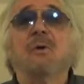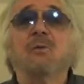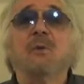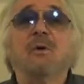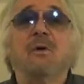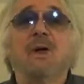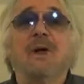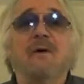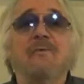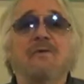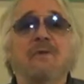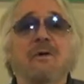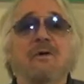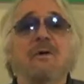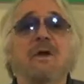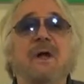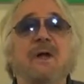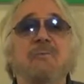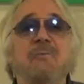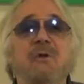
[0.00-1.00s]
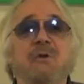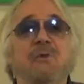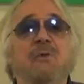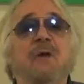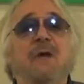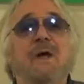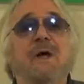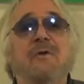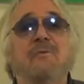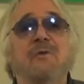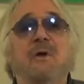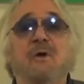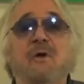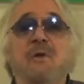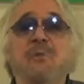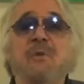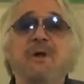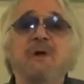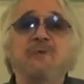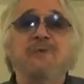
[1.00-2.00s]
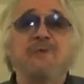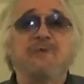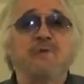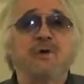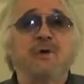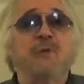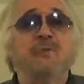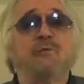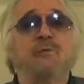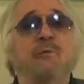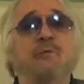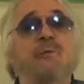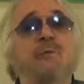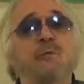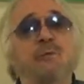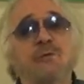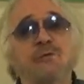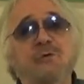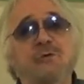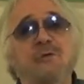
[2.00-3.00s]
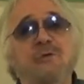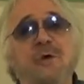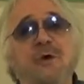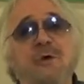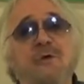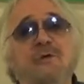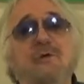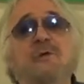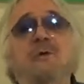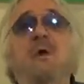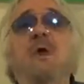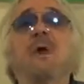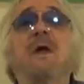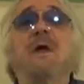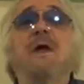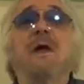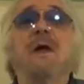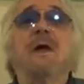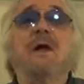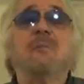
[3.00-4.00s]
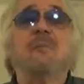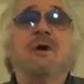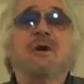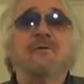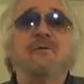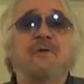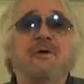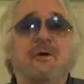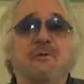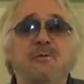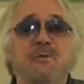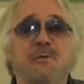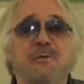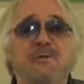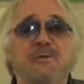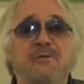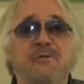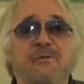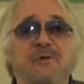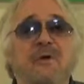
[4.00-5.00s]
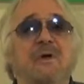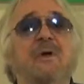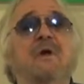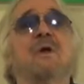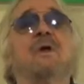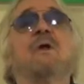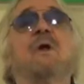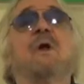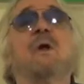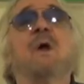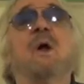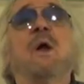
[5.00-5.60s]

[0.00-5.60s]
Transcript: will have their name engraved on a piece of sculpture that Richard Taylor and myself will design,